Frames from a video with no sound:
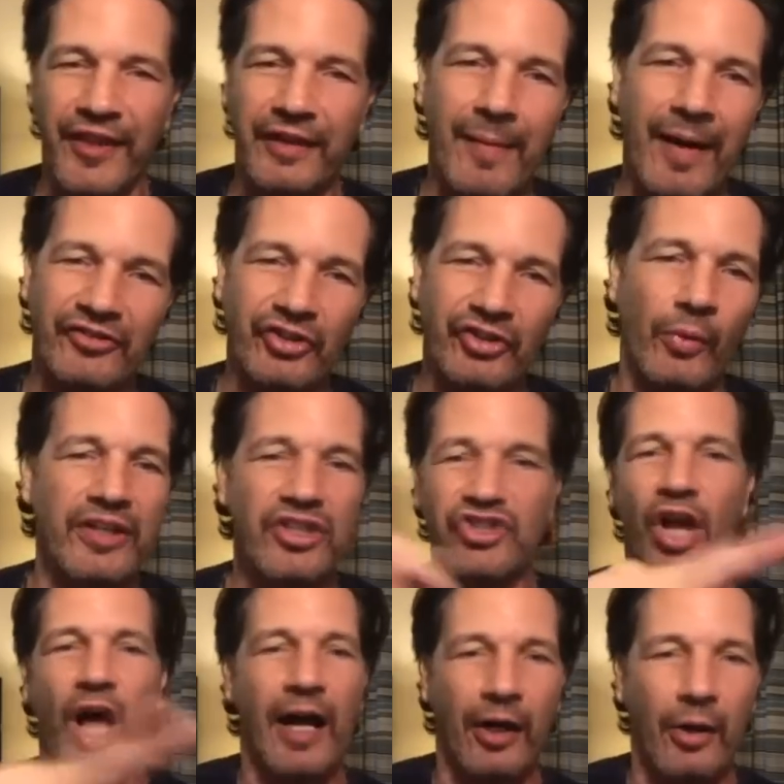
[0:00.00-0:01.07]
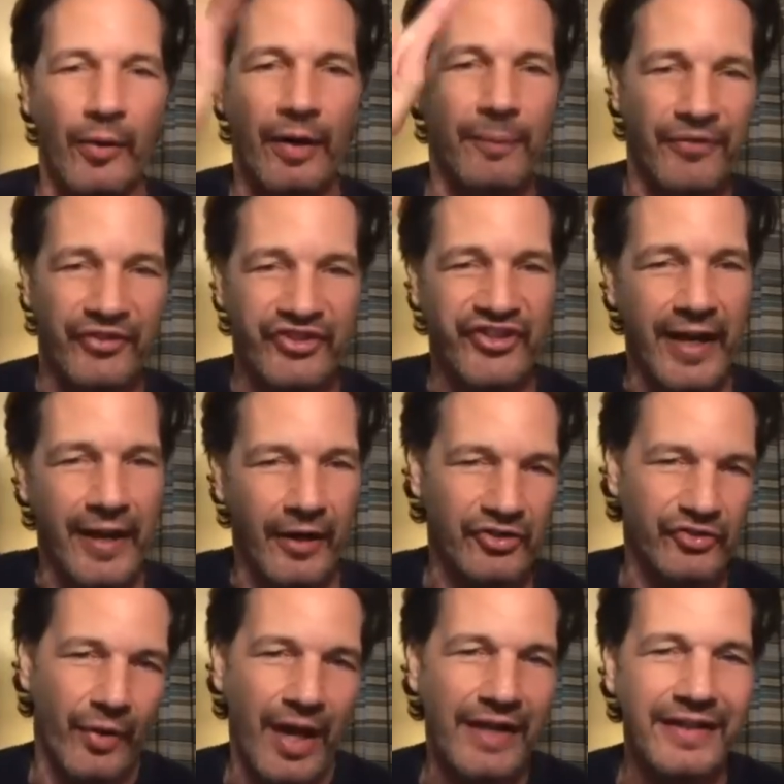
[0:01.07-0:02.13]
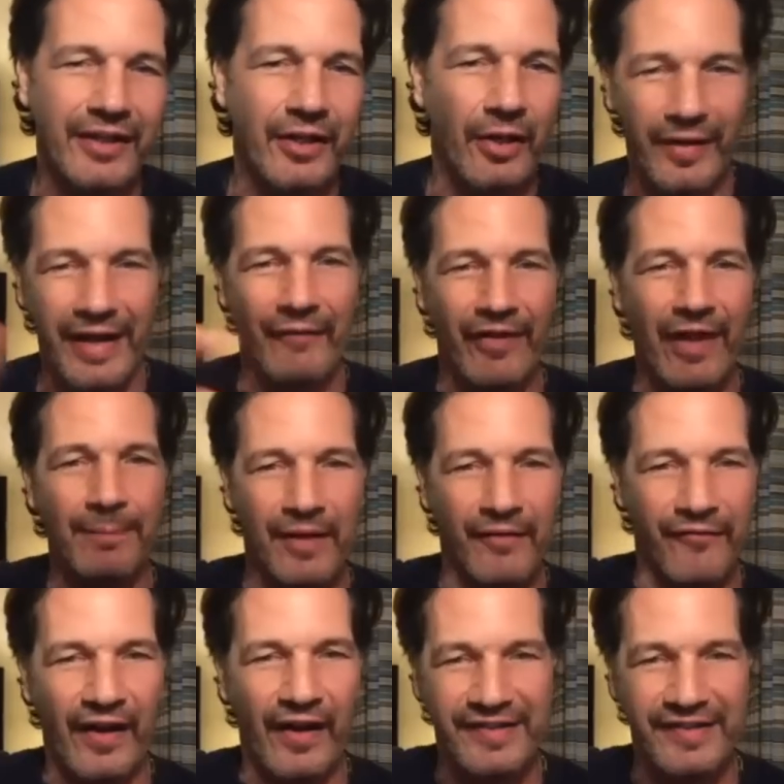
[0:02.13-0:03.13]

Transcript: about Tony Jaa going up the stairs, right? You know, and having that big fight